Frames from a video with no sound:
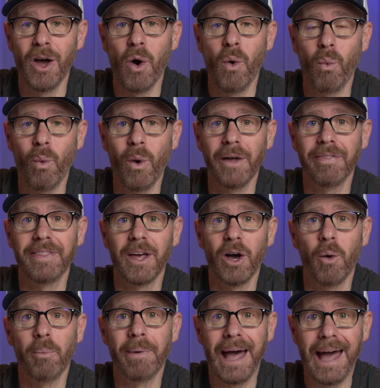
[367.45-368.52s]
what they'll
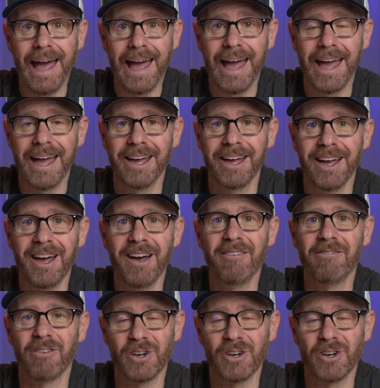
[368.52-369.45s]
pay for